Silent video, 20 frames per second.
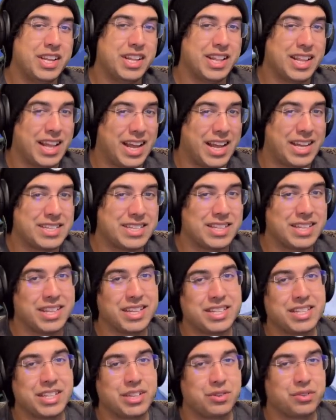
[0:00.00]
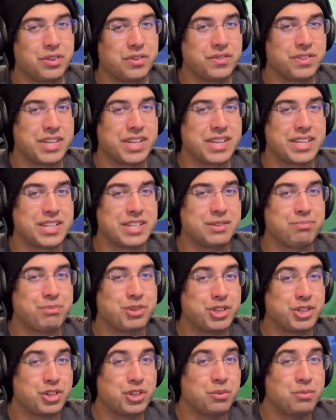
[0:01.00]
lasts less than 12 seconds,
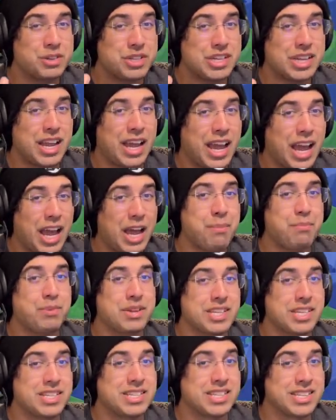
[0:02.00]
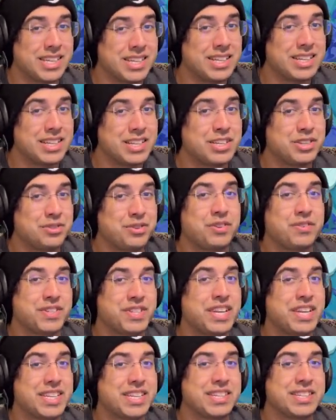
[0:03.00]
but so much happens in these 12
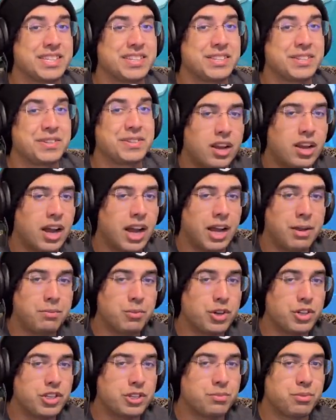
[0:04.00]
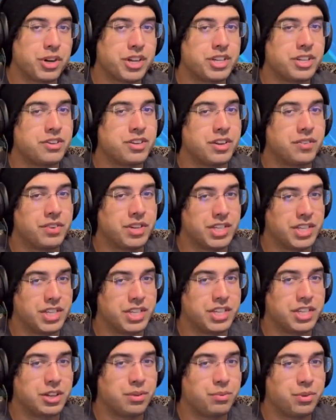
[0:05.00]
seconds. I'm going to break down every
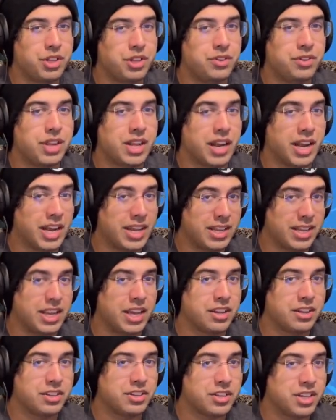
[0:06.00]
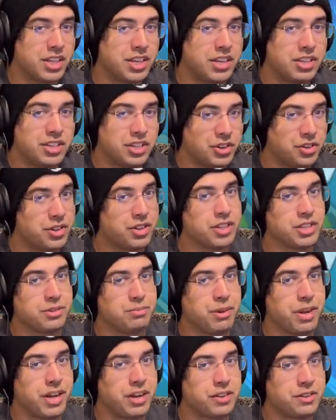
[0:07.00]
detail with you that I calculated during this
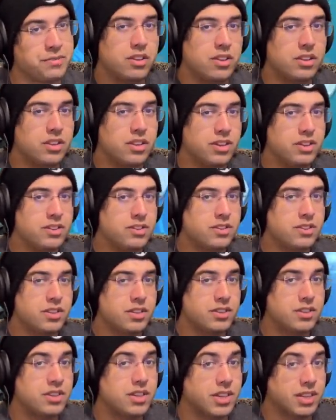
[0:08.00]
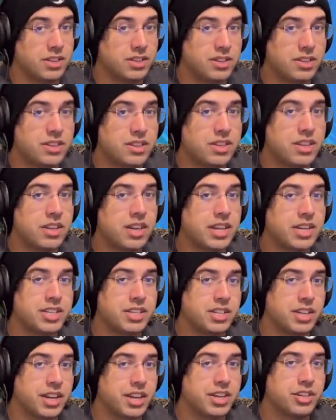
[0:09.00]
battle. This is the instant that I
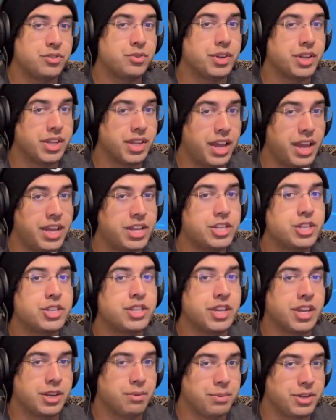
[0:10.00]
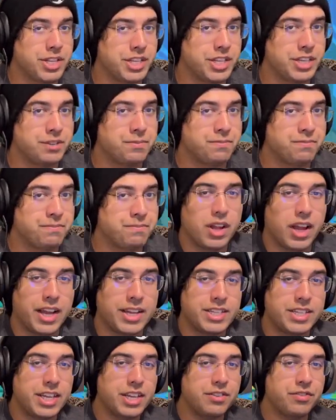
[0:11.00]
decided to engage the enemy team. I
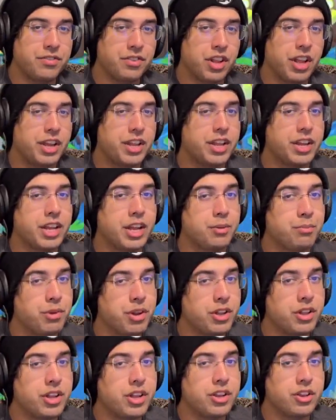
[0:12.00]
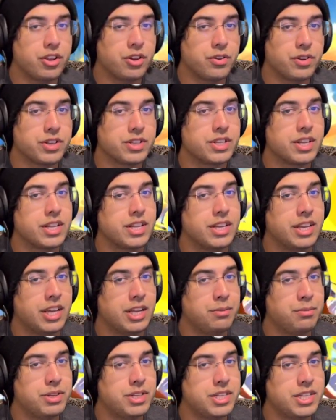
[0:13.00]
take flight and I immediately notice that the
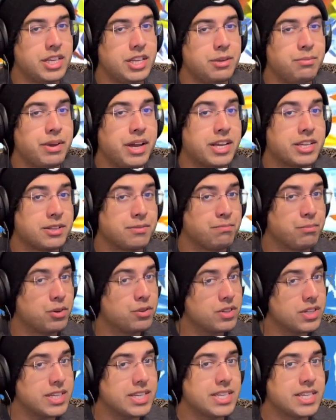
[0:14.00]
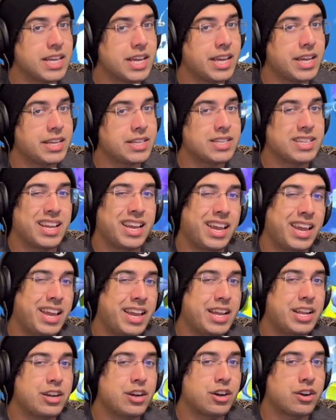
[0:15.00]
enemy team has mostly tanks
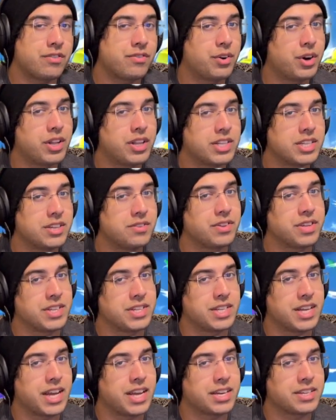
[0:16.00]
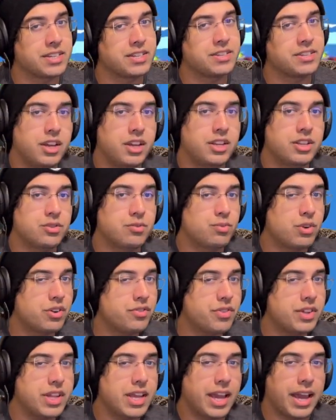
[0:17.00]
and are relatively stacked. is
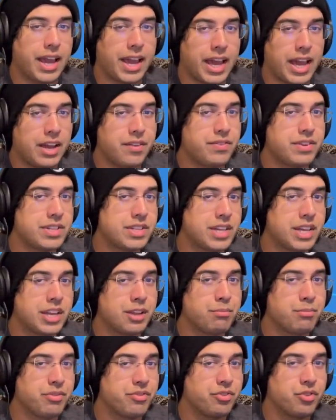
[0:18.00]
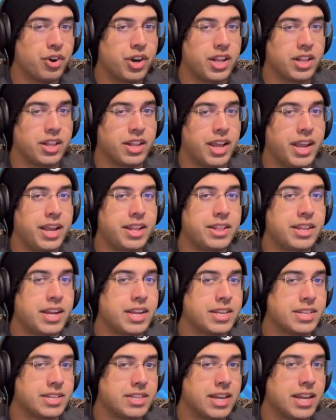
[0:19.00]
roughly half a second before I land that
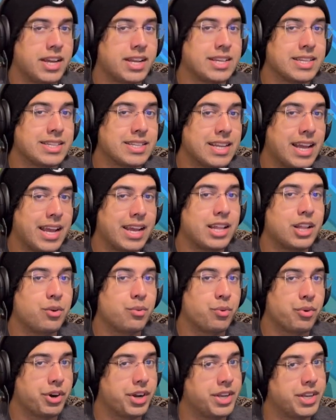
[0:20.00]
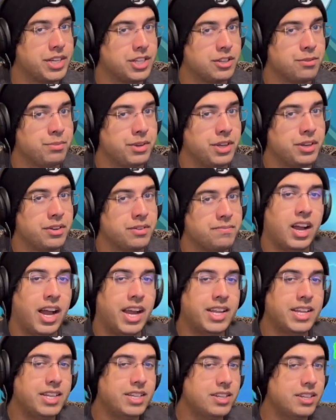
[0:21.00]
I decide exactly where I need to be.
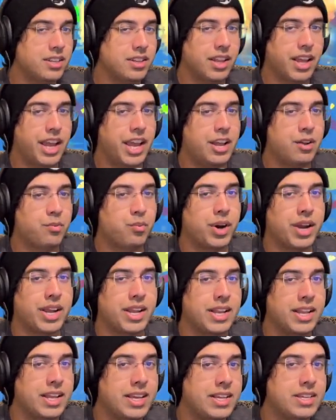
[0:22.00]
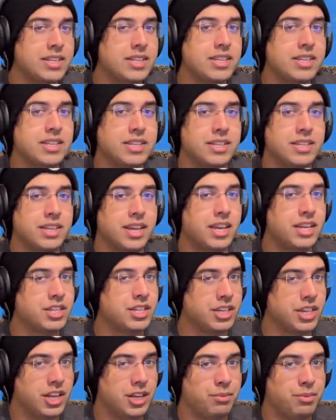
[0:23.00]
I need to land where I can easily disengage
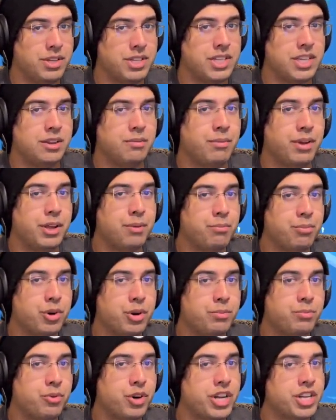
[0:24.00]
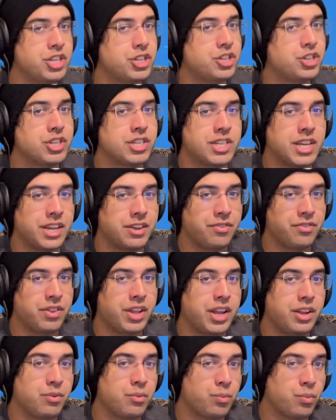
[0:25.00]
the enemy team in preparation to take
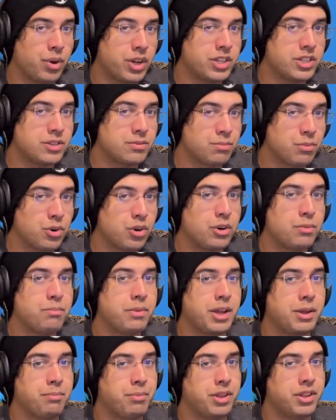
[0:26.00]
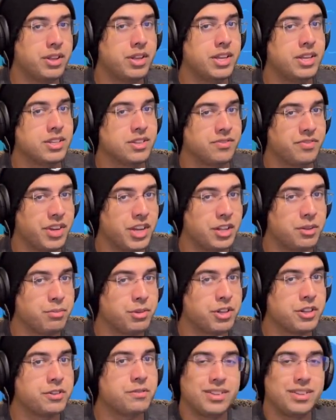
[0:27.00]
flight once more my ability is
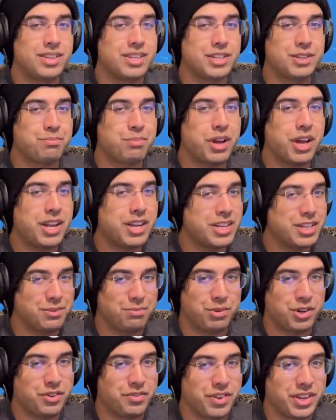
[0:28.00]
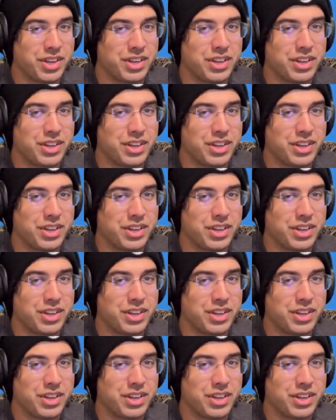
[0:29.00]
available. The spot is perfect.